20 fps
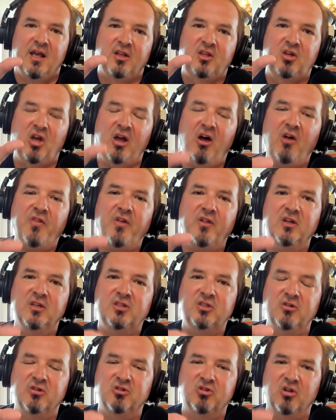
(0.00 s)
Tell the
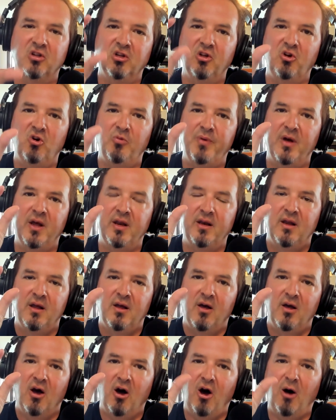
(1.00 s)
listeners a little bit
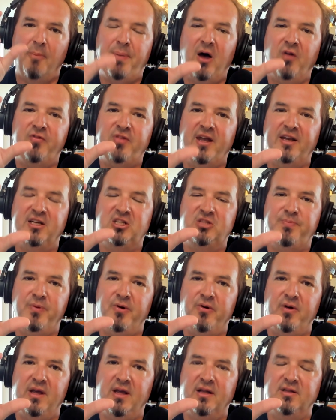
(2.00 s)
about that
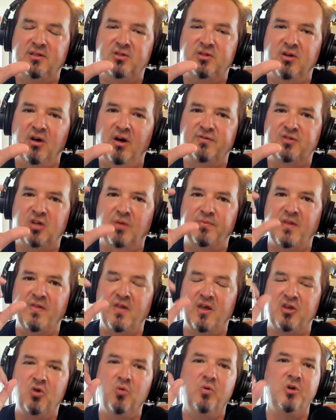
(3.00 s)
experience of something
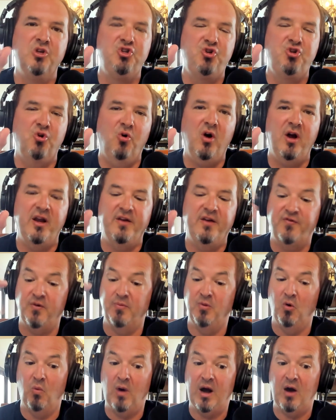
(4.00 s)
that you enjoyed from
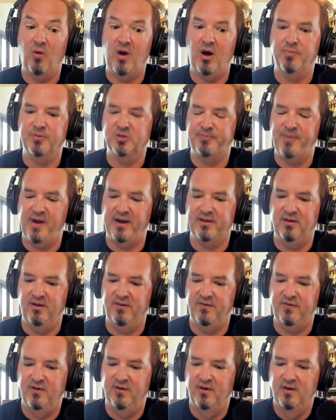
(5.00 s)
the wow
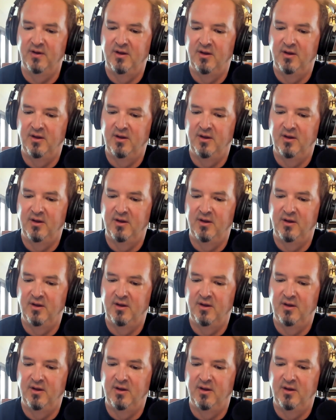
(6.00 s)
perspective,